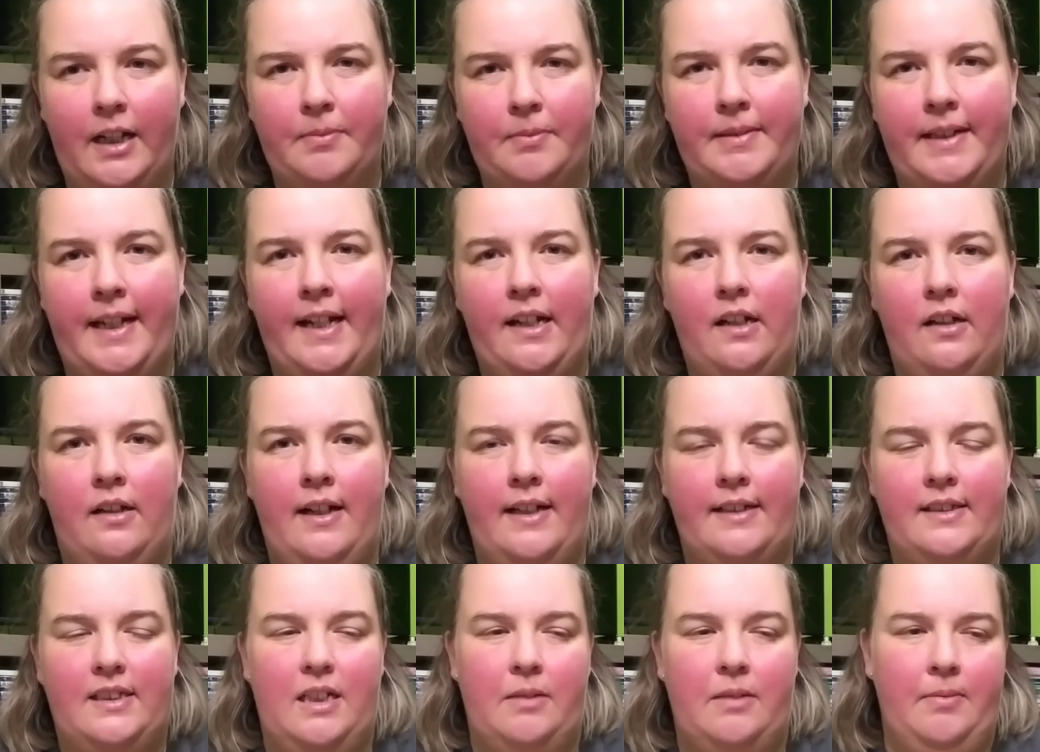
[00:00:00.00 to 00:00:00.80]
update in the
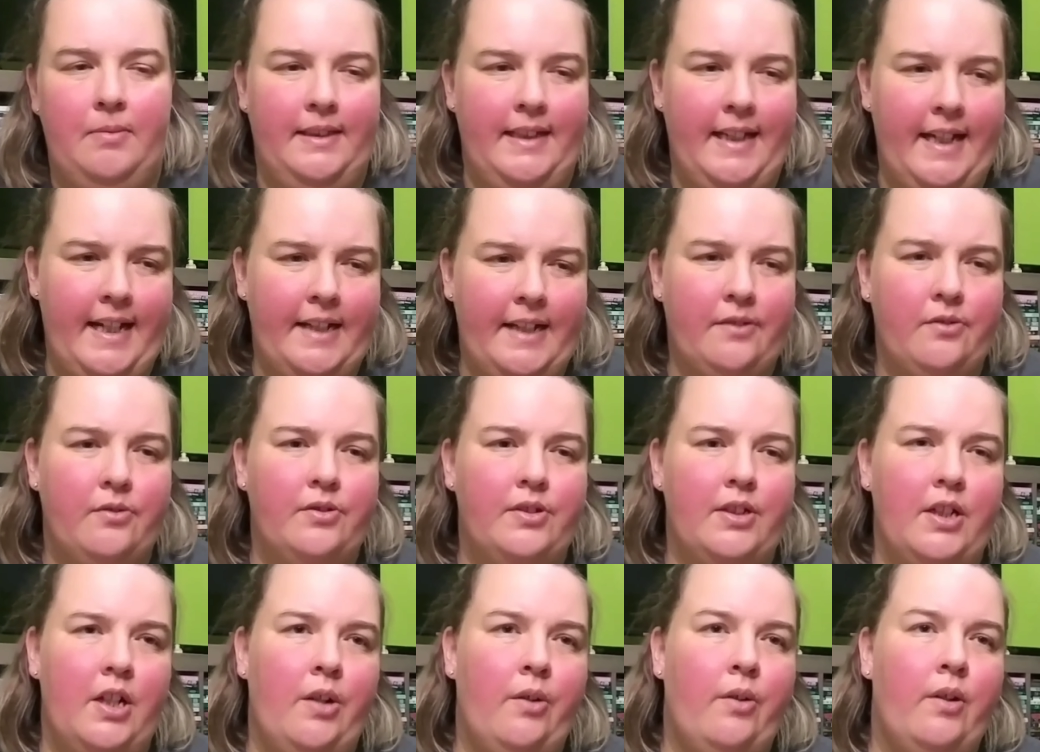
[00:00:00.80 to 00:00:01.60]
next couple of days or
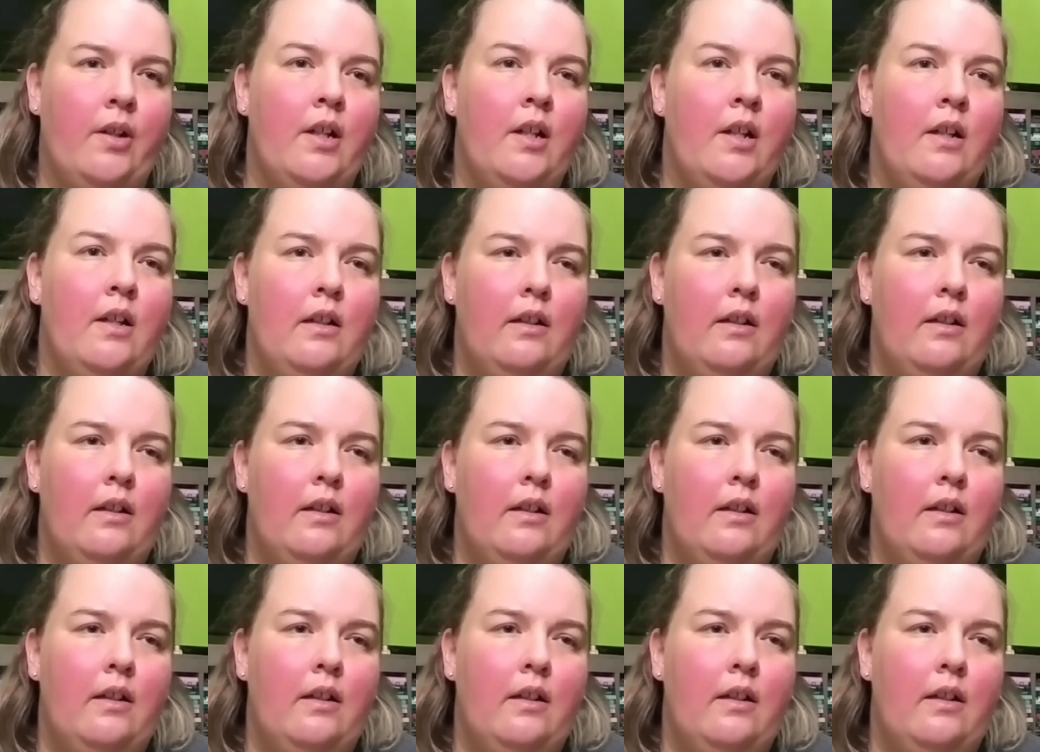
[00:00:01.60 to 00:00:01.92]
so